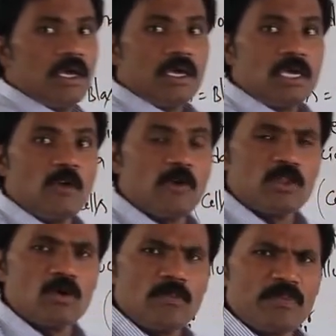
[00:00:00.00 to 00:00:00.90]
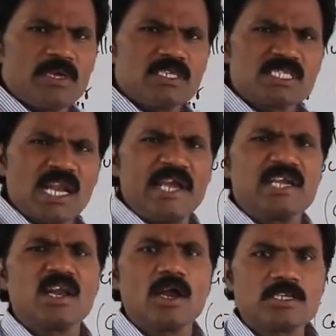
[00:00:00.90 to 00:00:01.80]
even though
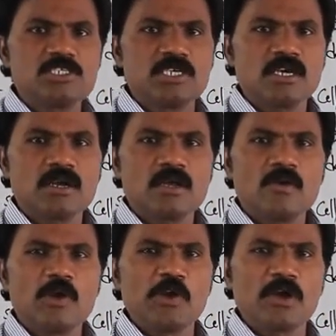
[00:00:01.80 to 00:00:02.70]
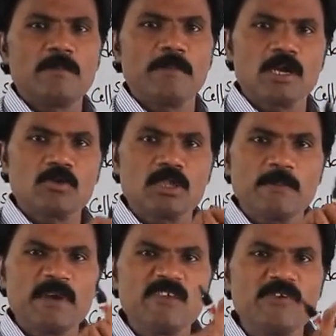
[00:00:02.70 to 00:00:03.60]
slightly larger, when you compare to the
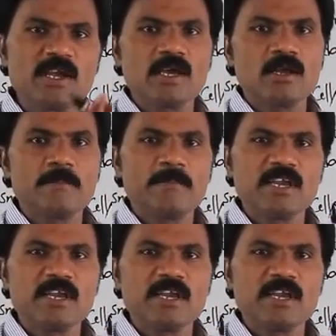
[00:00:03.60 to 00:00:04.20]
peripheral